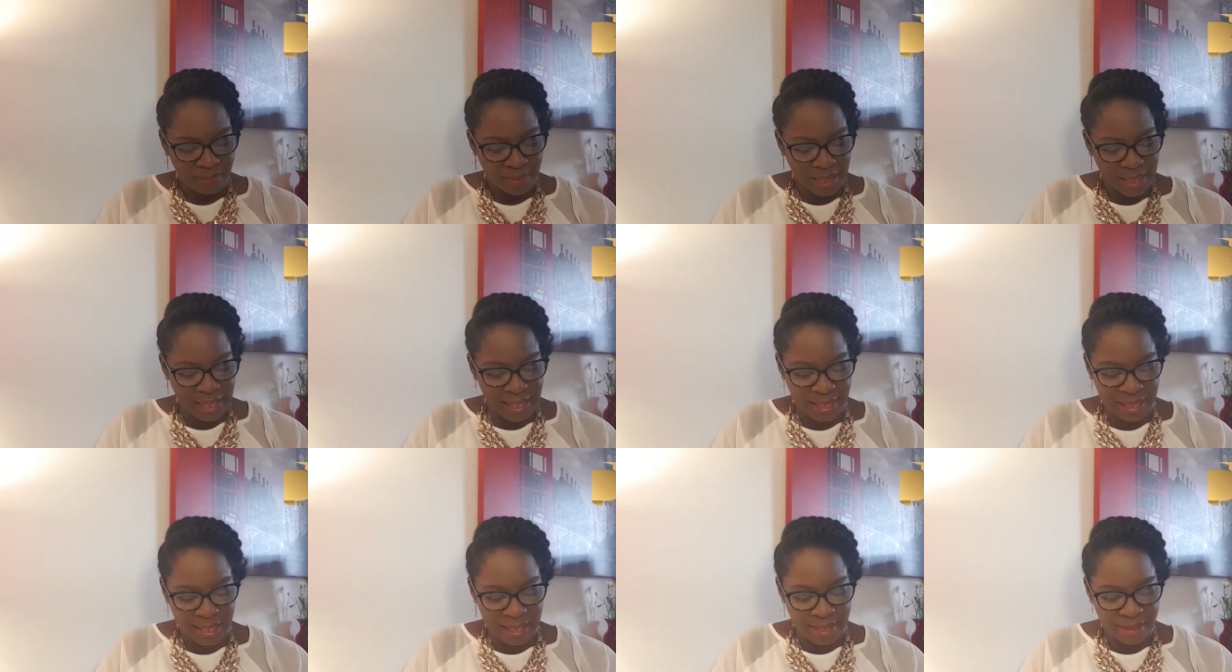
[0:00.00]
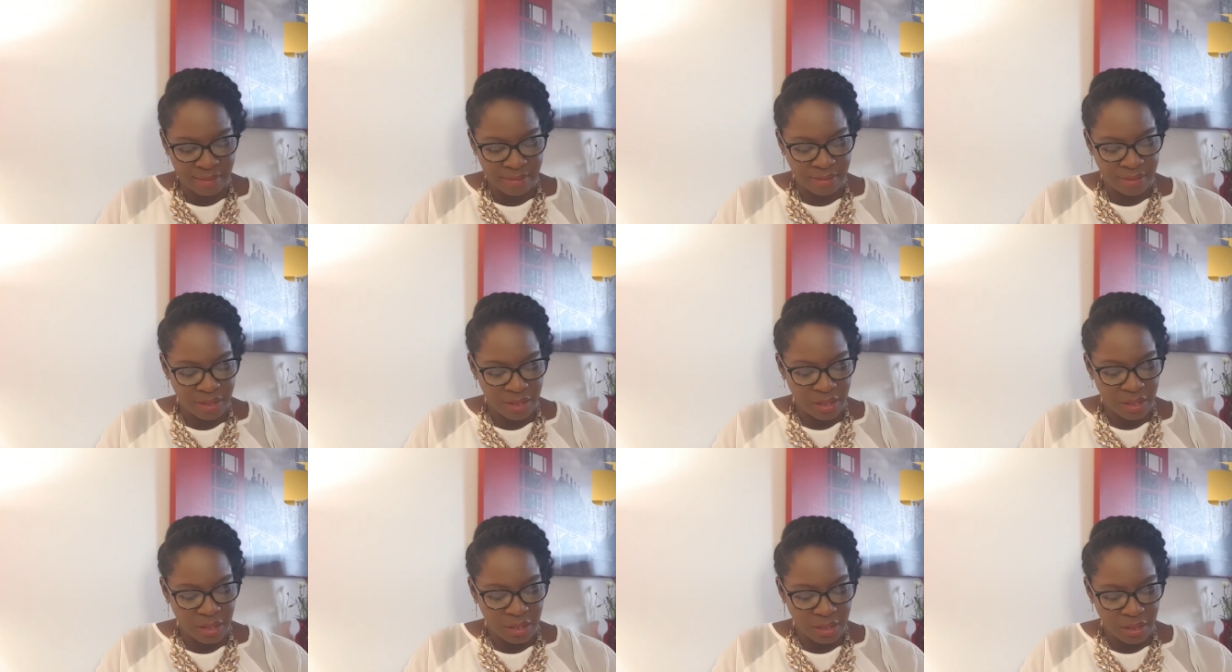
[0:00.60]
It is
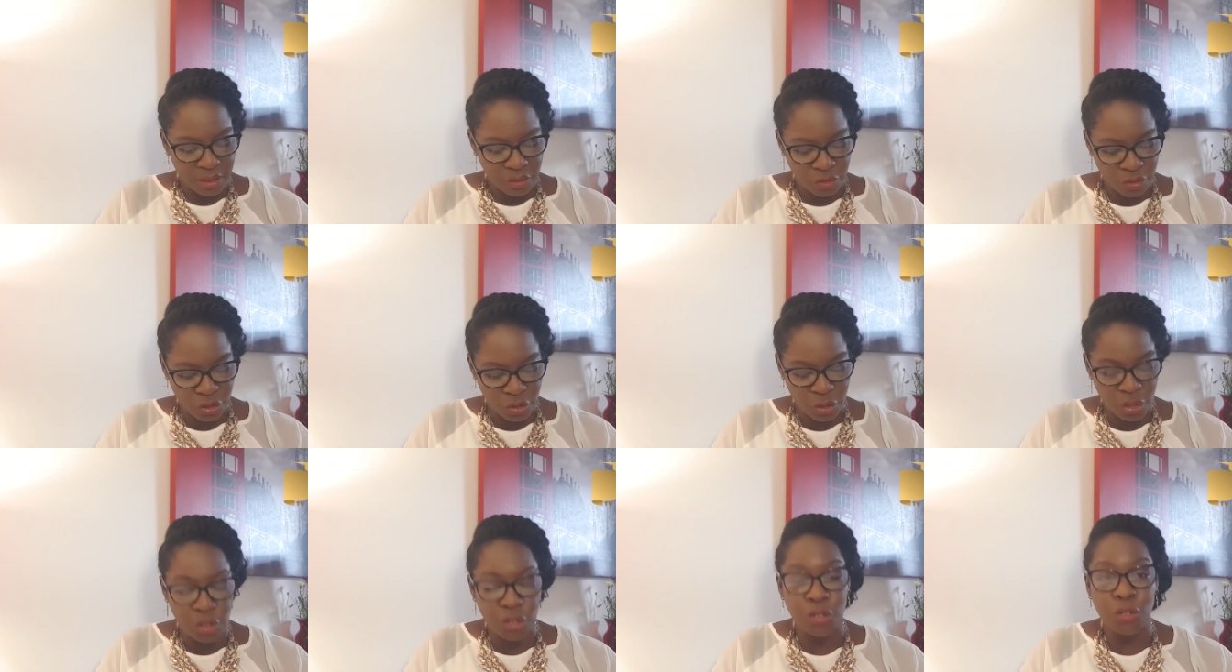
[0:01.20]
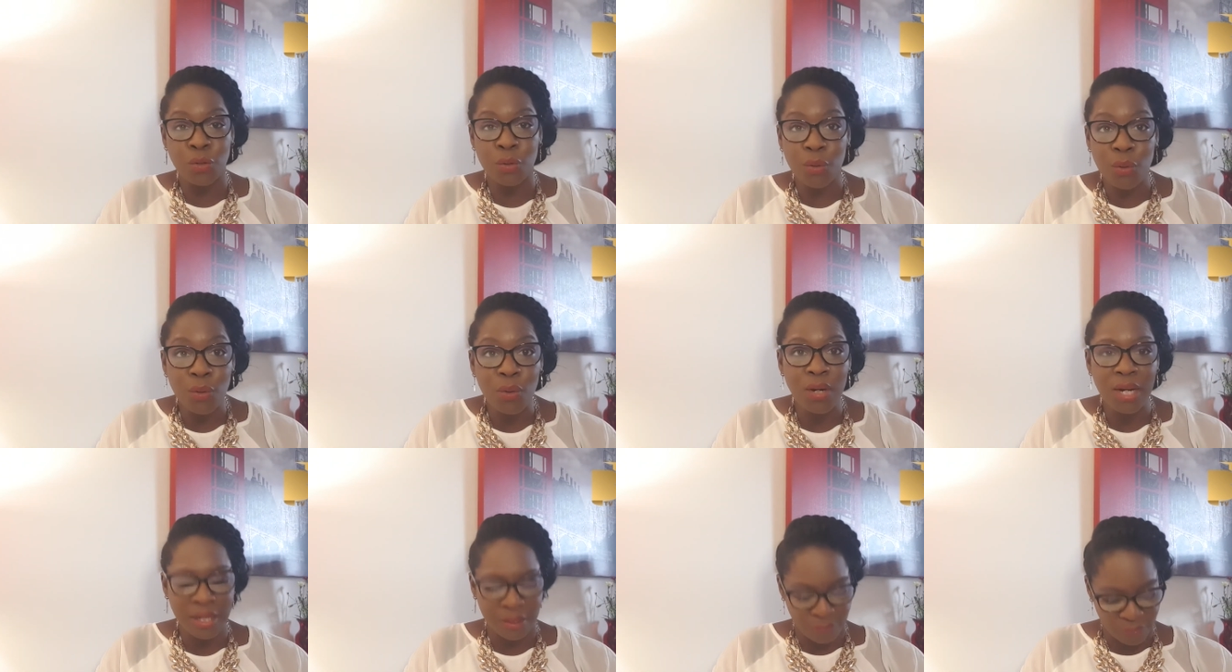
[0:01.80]
to
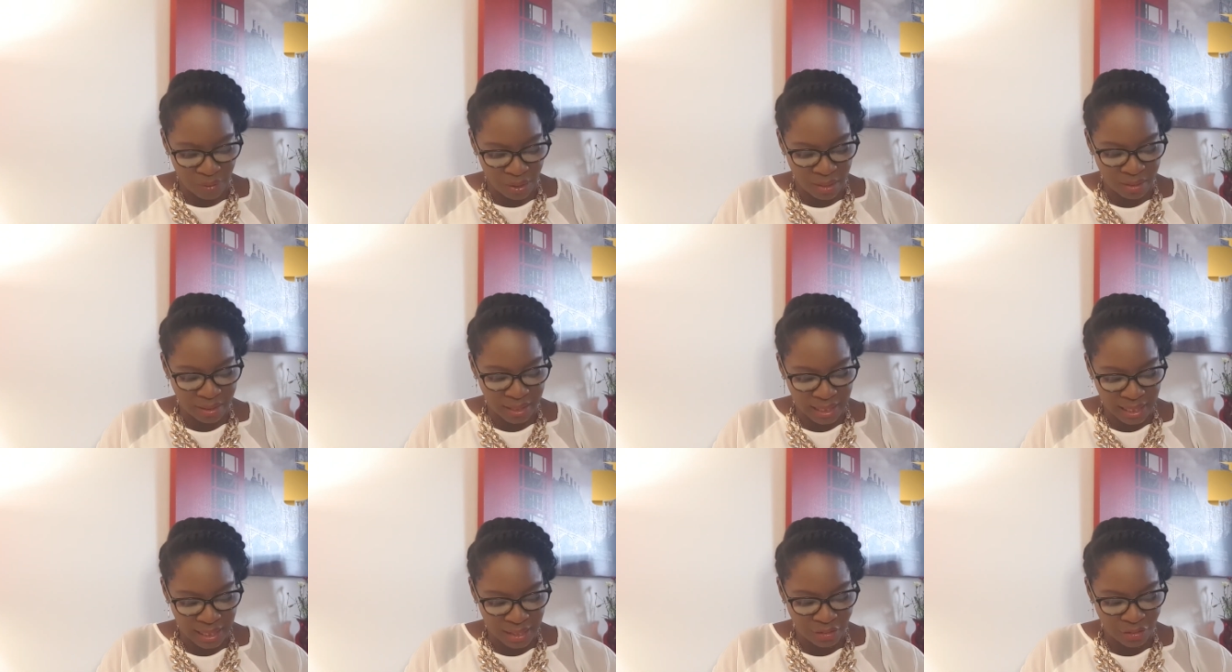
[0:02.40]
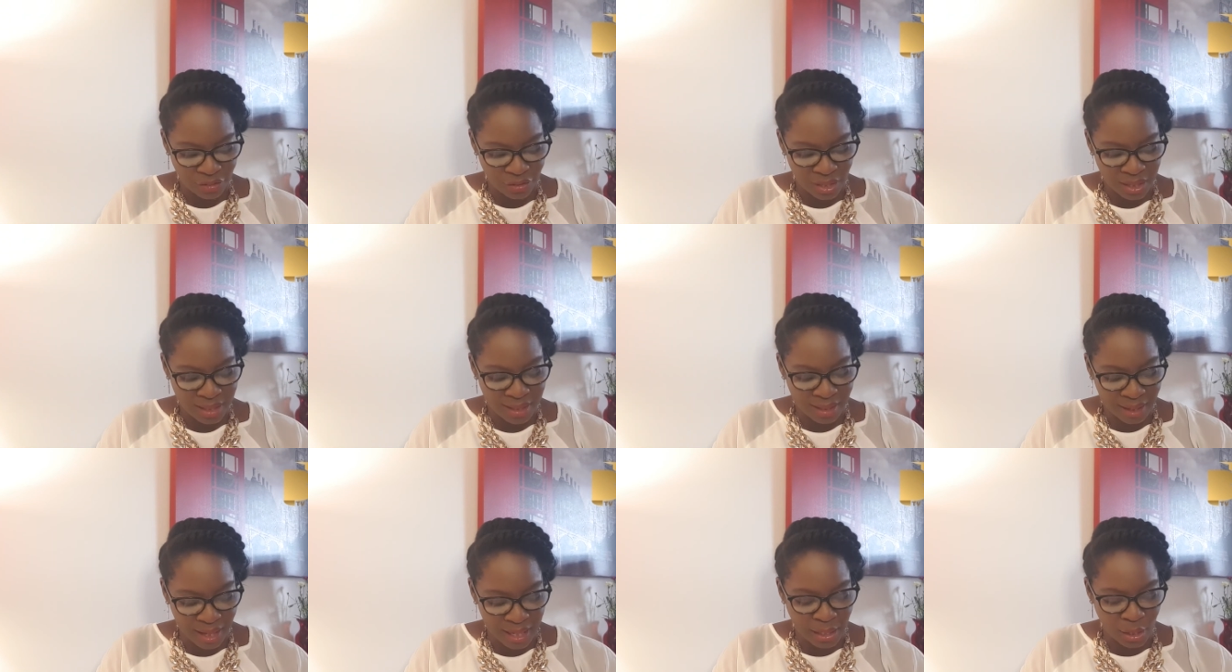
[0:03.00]
your advantage
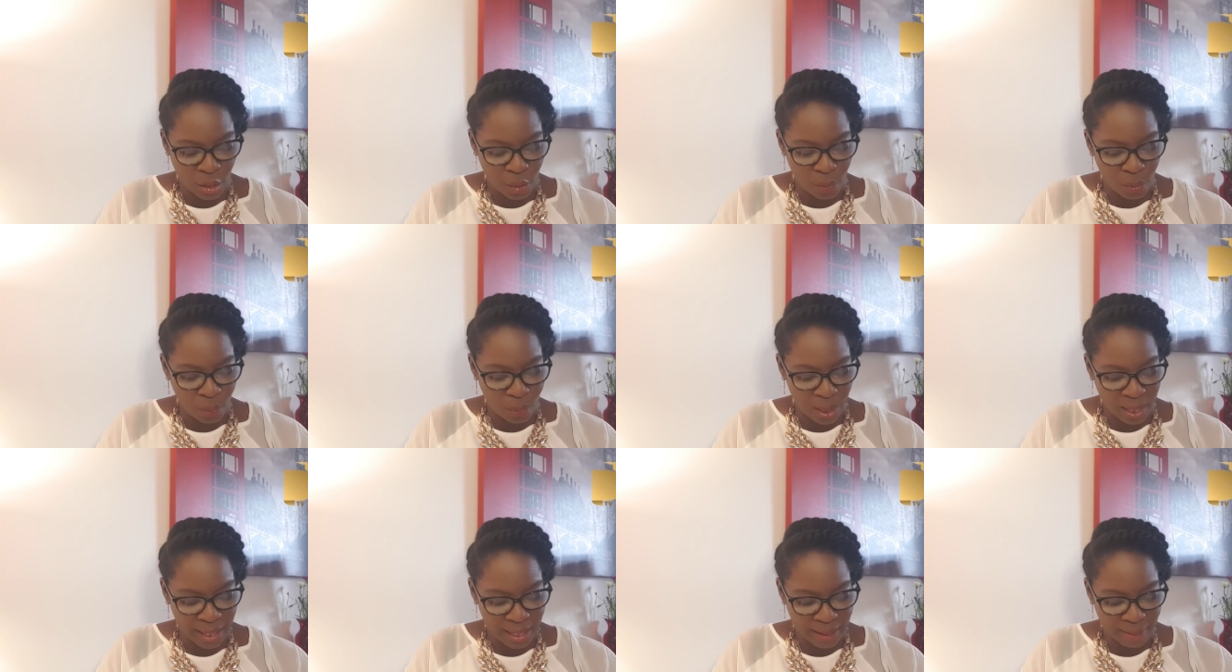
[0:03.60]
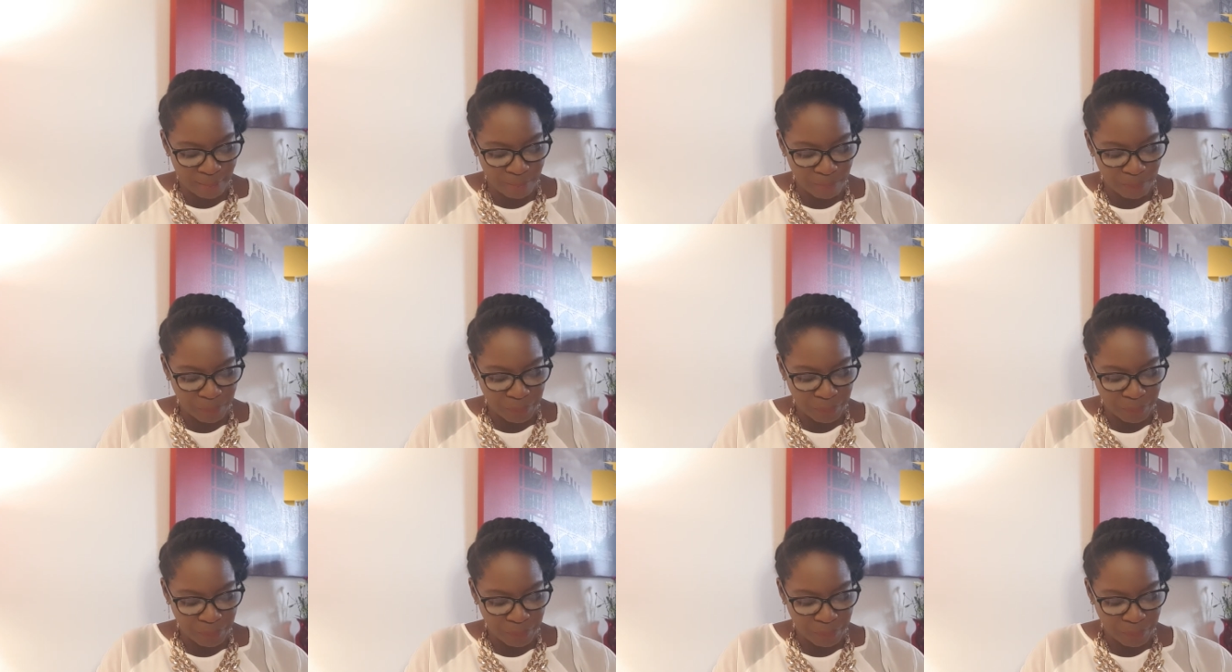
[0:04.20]
that I go away.